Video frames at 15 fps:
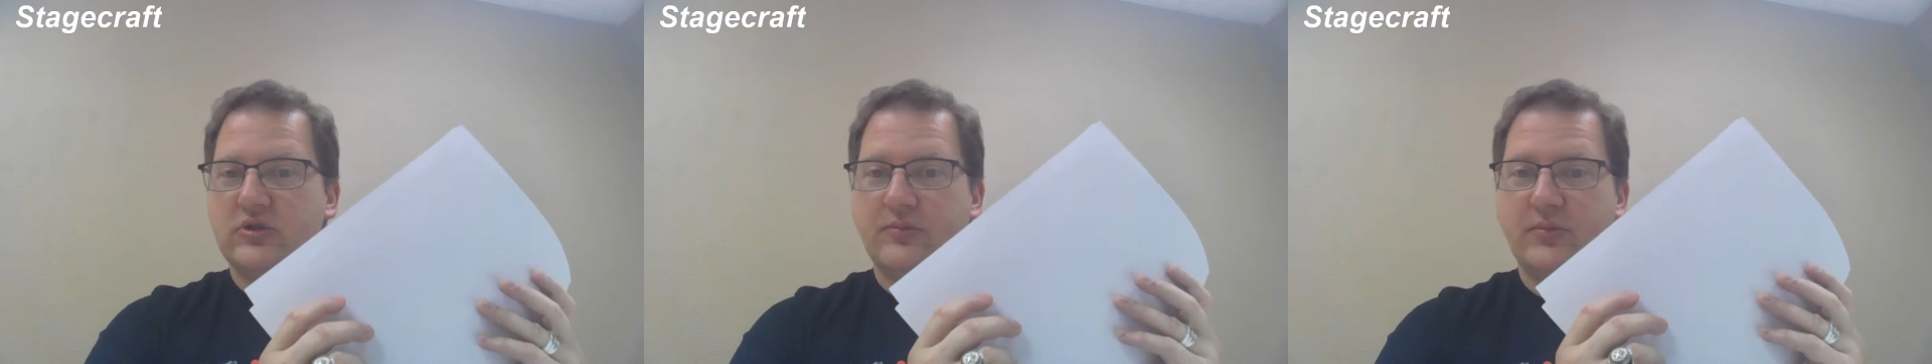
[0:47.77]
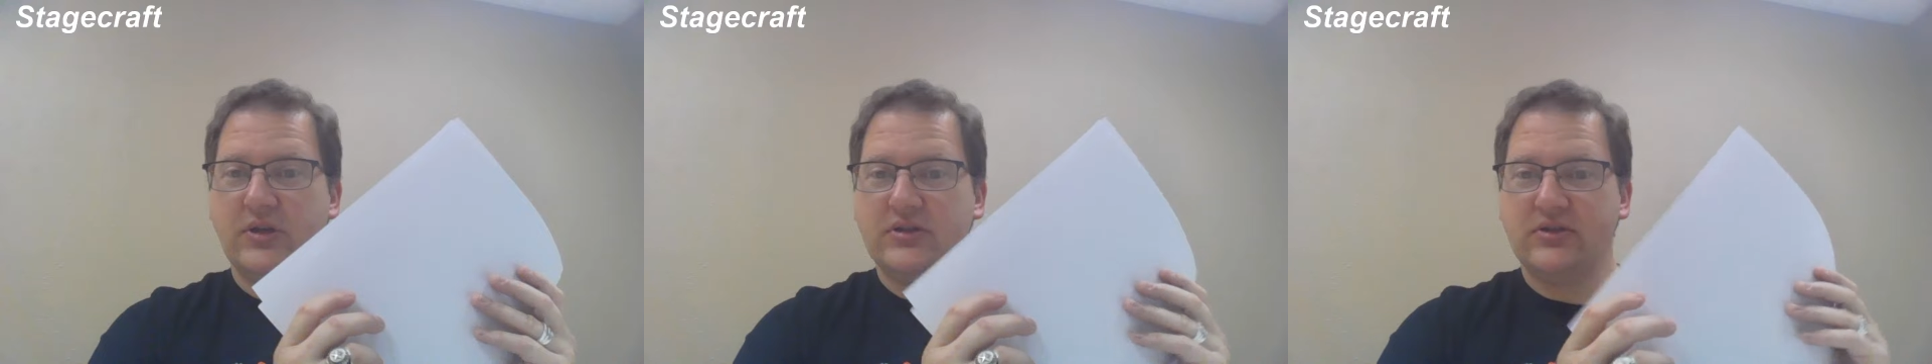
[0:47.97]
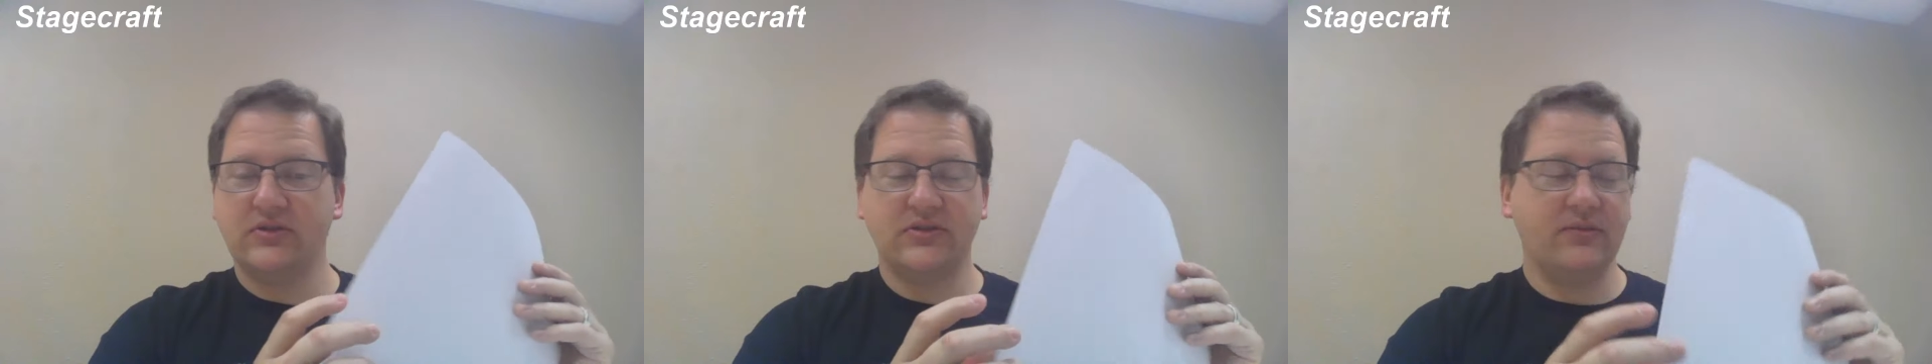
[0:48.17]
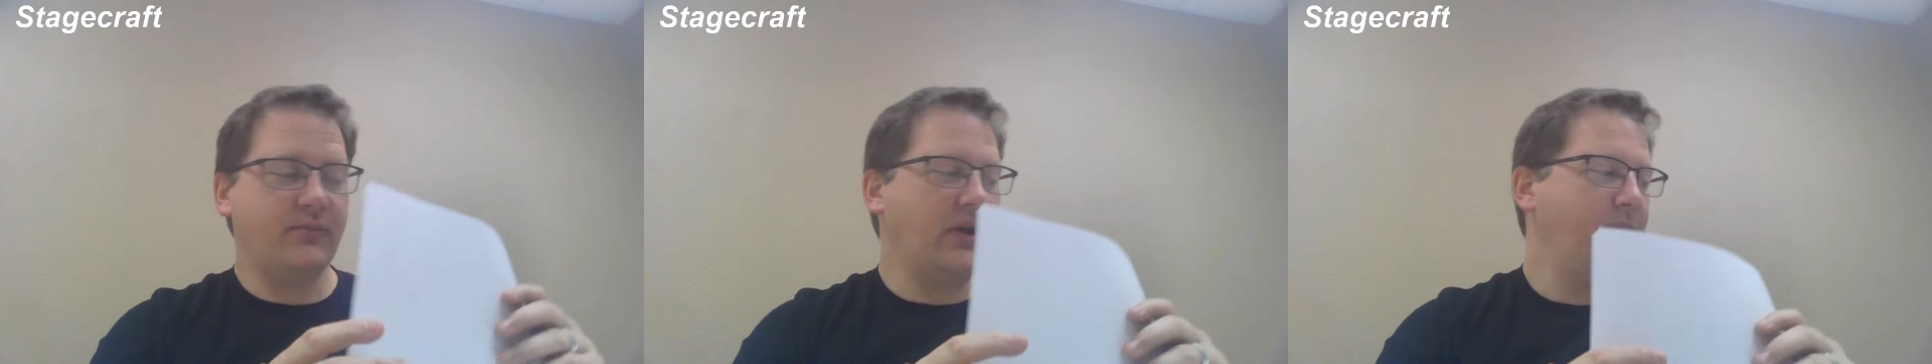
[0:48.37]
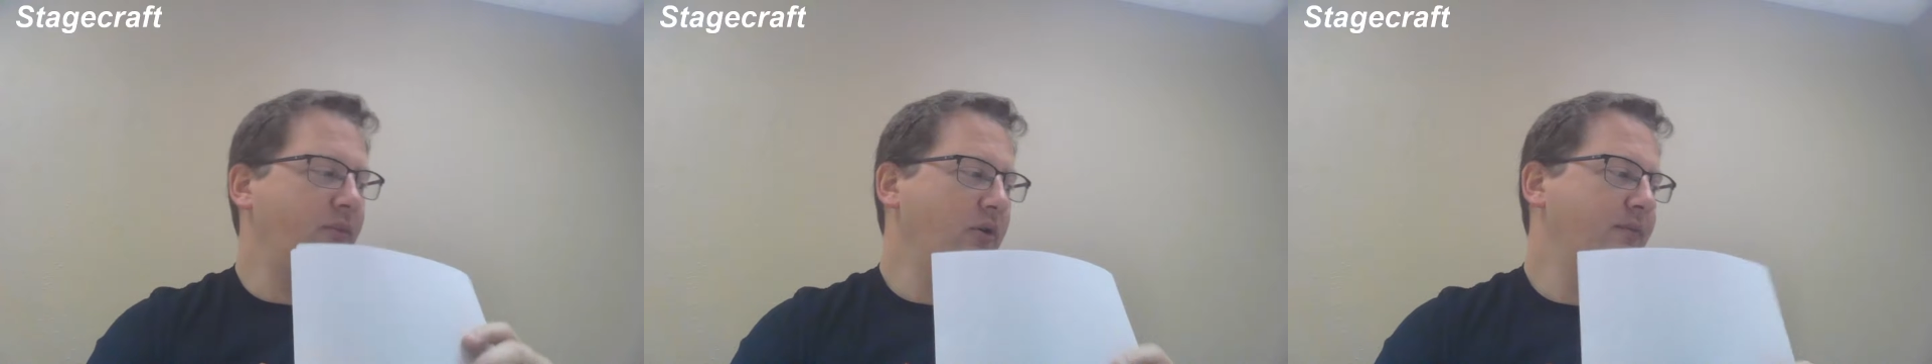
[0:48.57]
pencils and
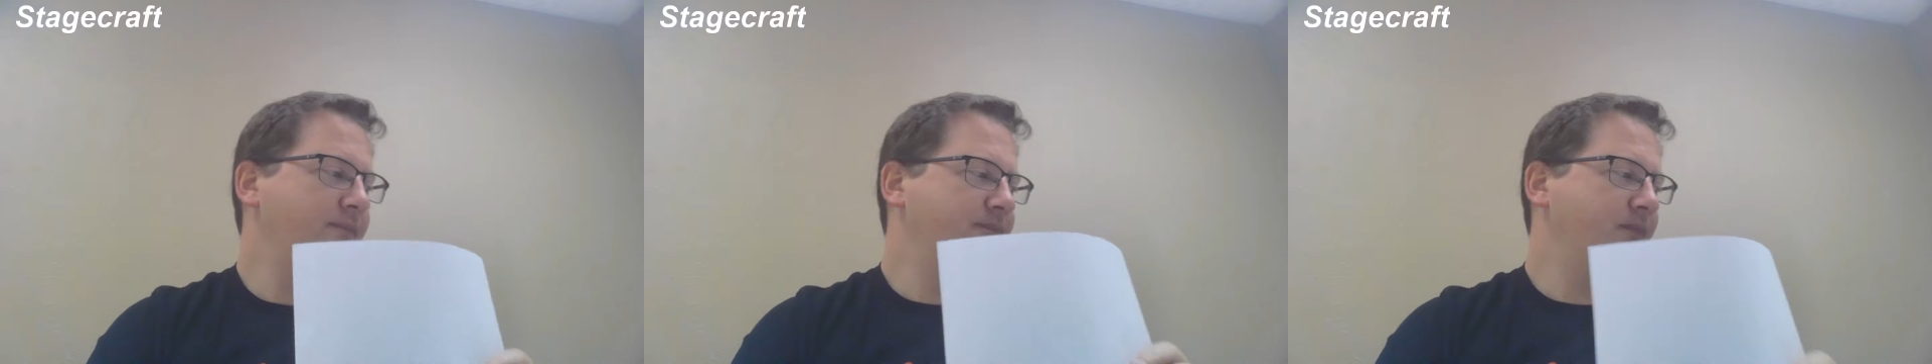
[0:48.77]
paper.